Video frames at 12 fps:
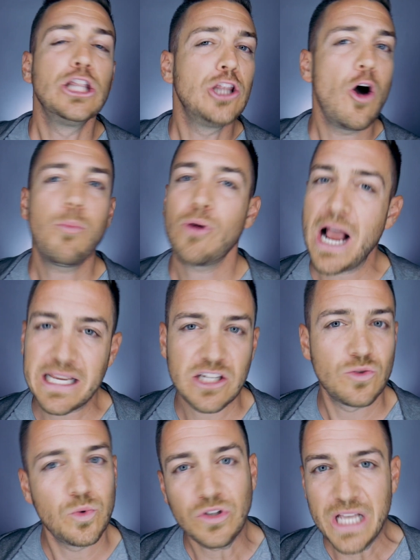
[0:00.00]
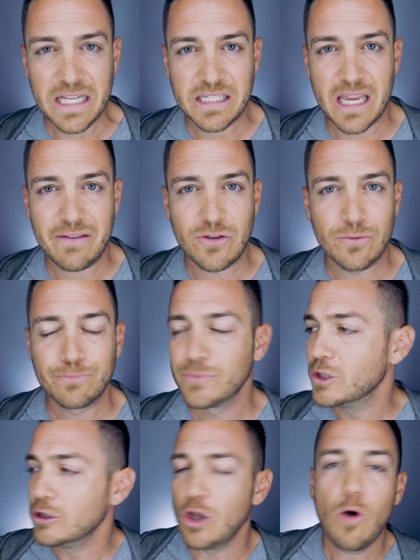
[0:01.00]
Low prices will not save you.
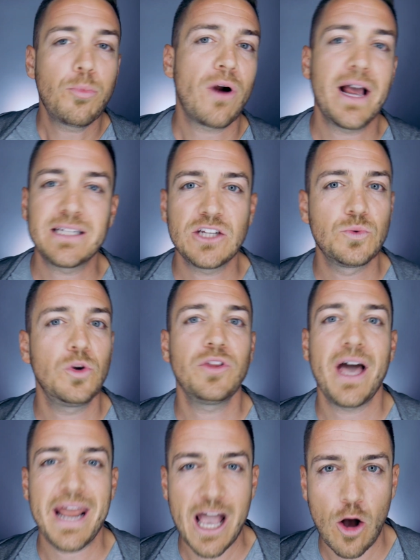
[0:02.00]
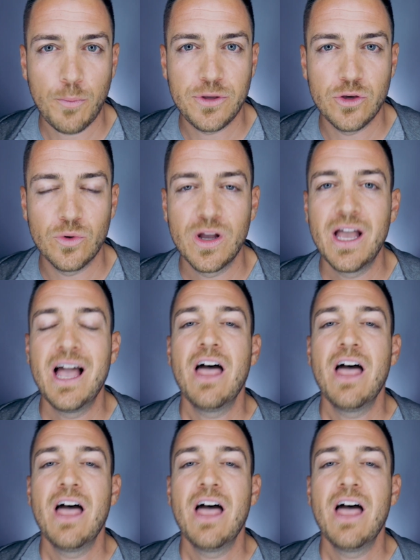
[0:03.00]
Low prices will not help you.